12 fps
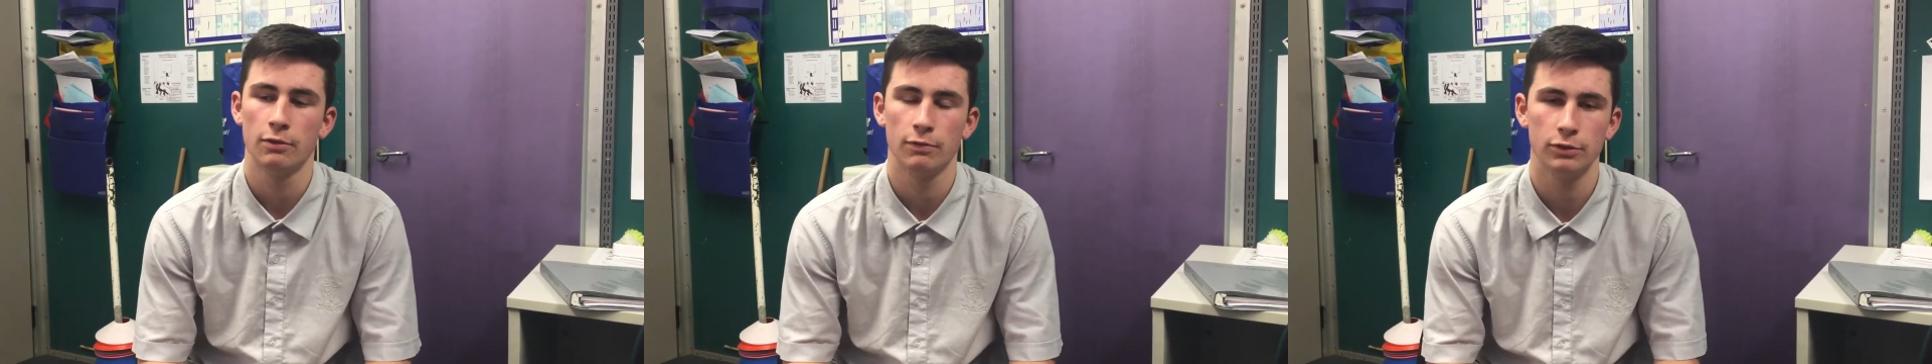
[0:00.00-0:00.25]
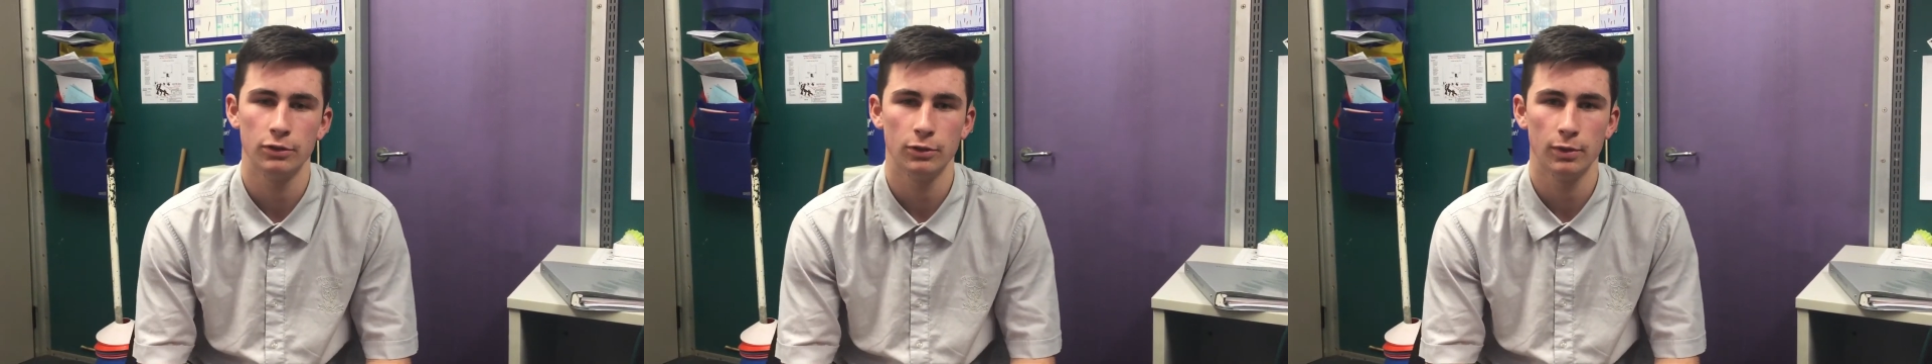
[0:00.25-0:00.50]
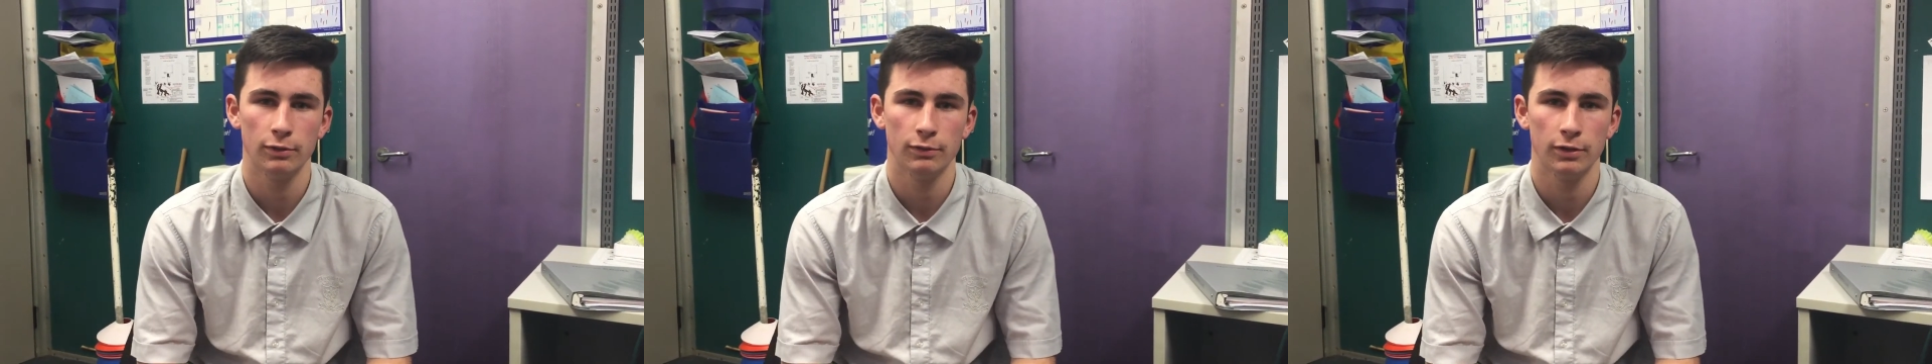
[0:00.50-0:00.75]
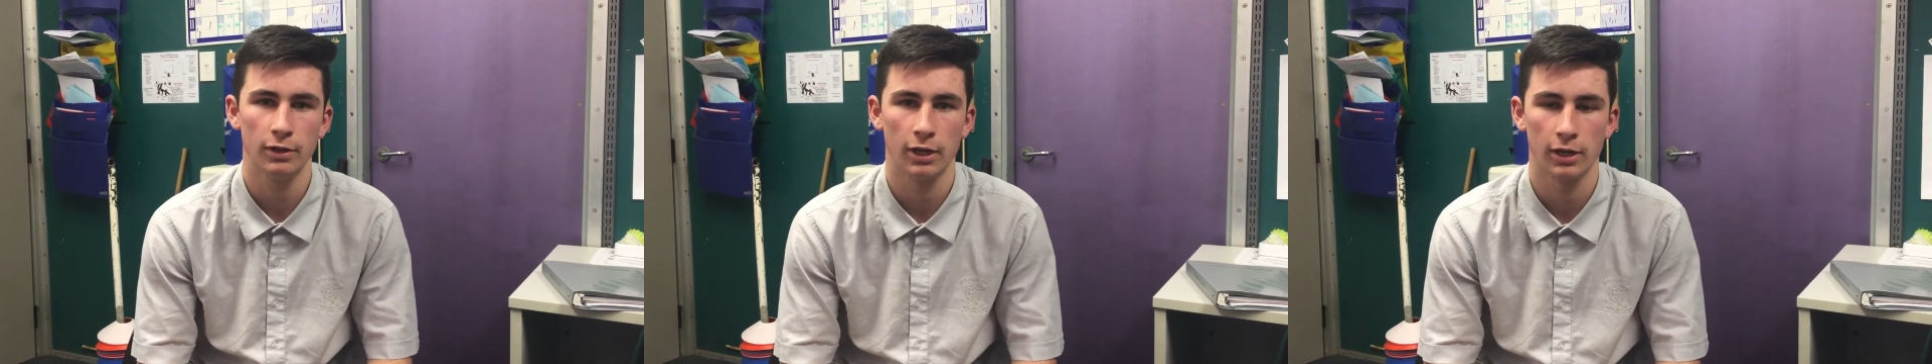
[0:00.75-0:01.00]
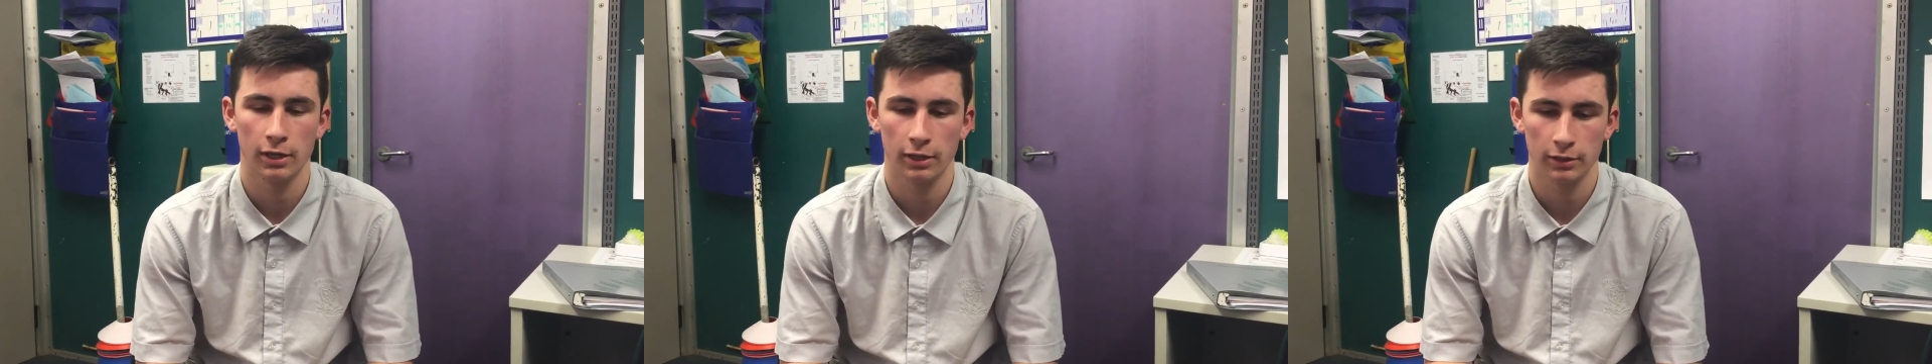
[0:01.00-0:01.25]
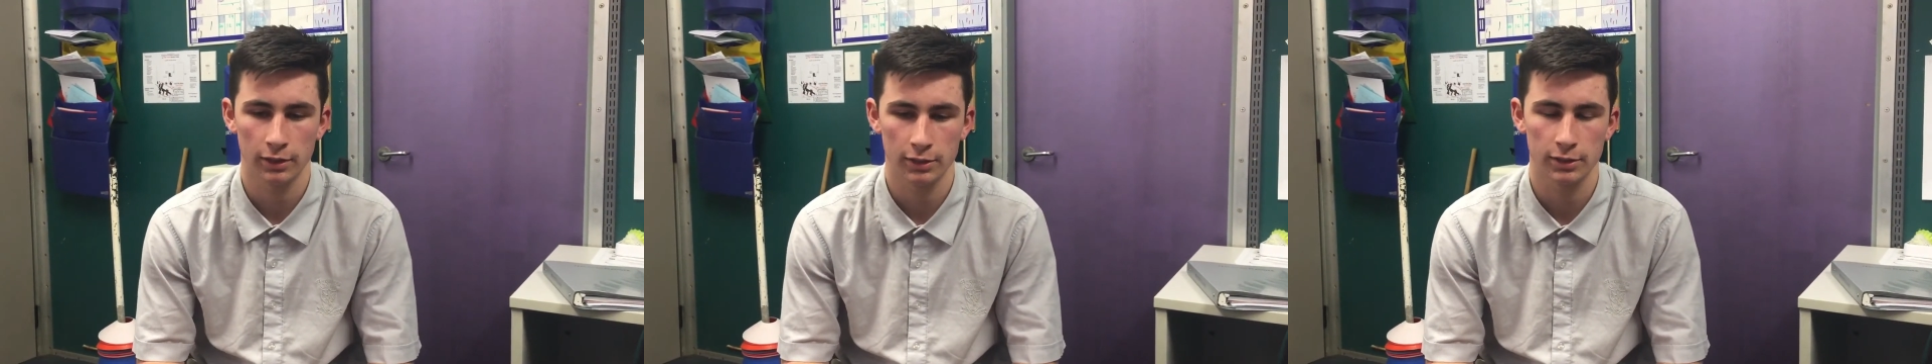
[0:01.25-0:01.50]
For Do You Even,
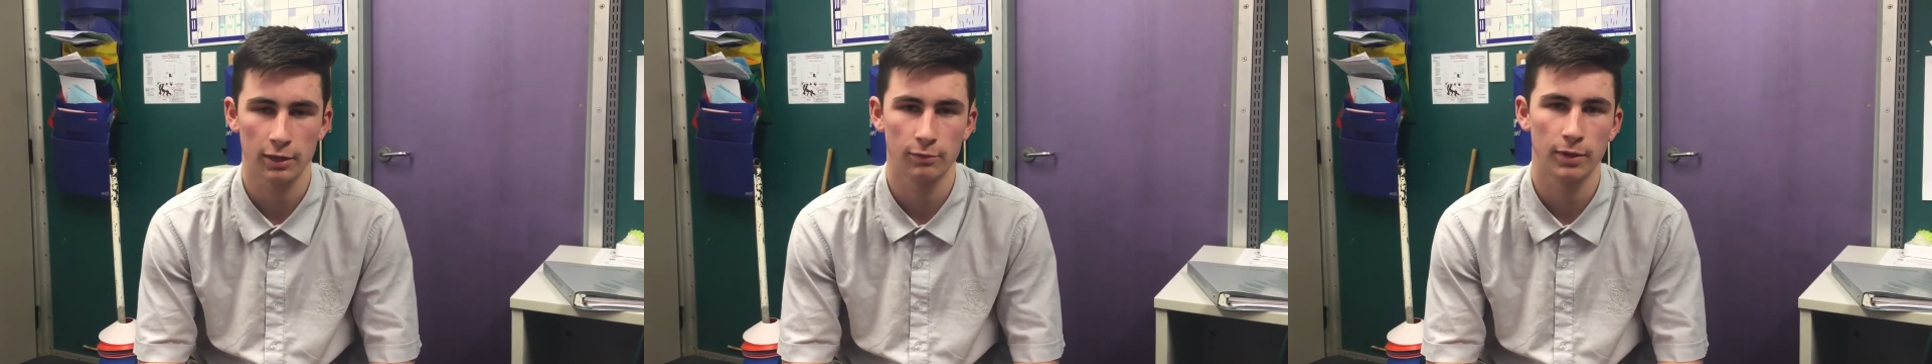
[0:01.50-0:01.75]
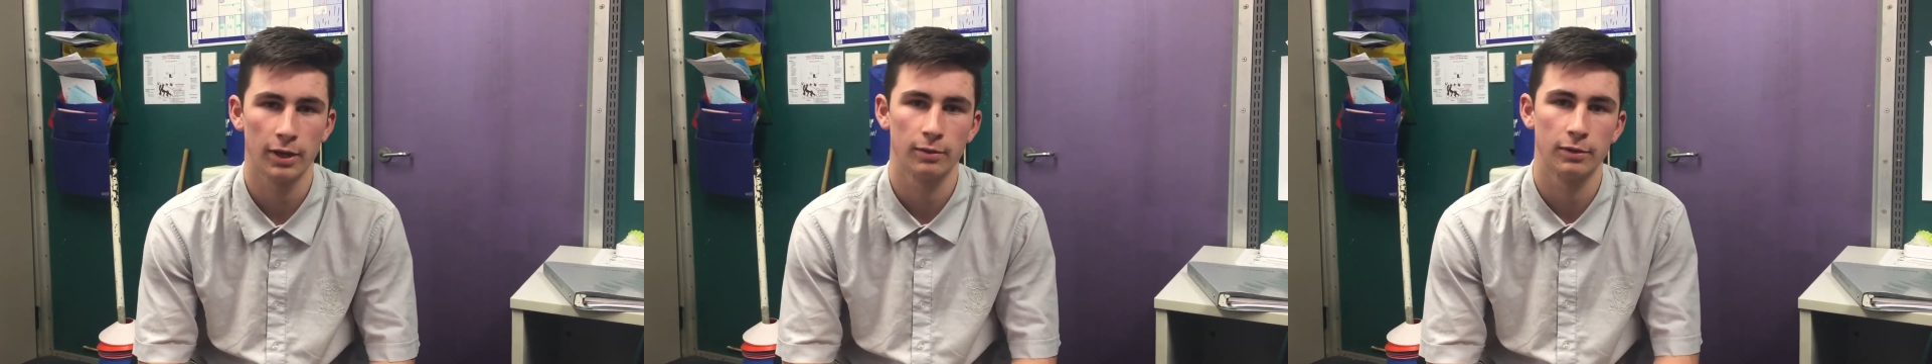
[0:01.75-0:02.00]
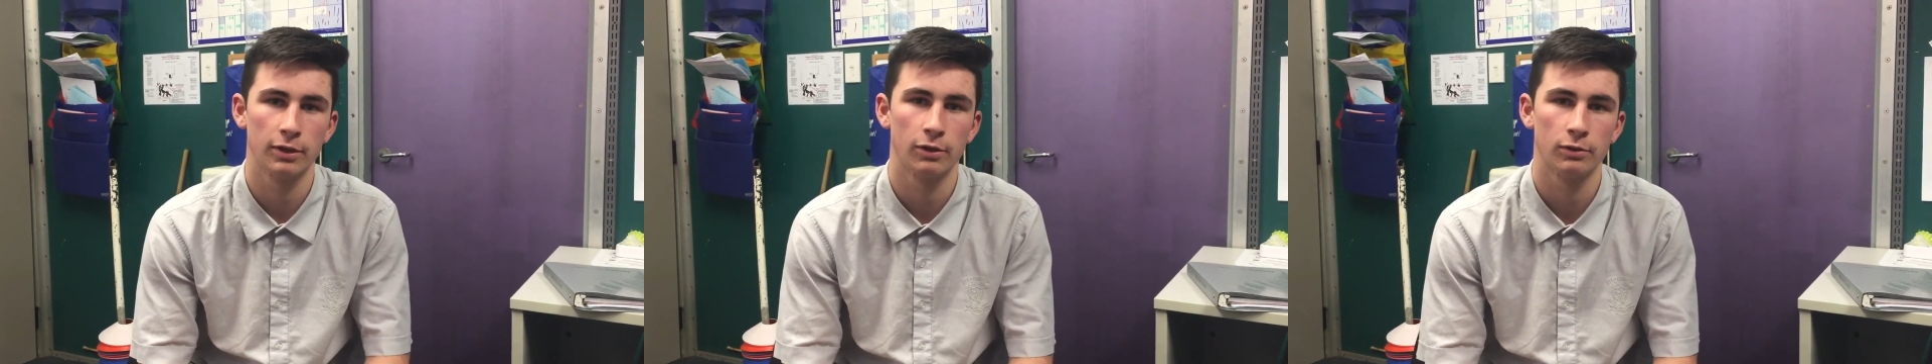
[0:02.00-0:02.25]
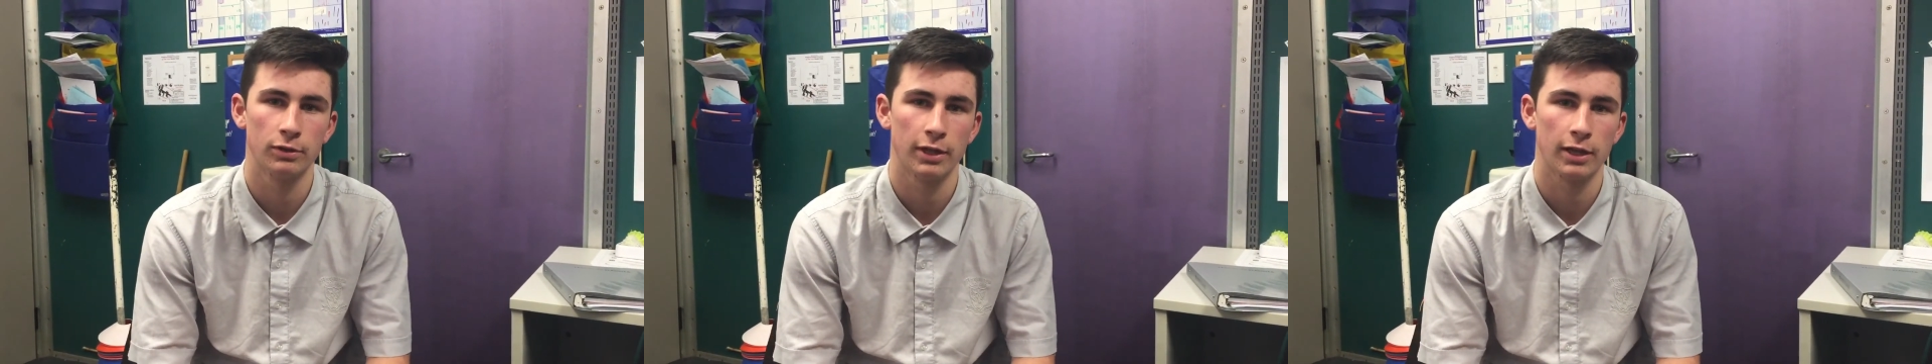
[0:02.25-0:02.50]
I just love being able to go into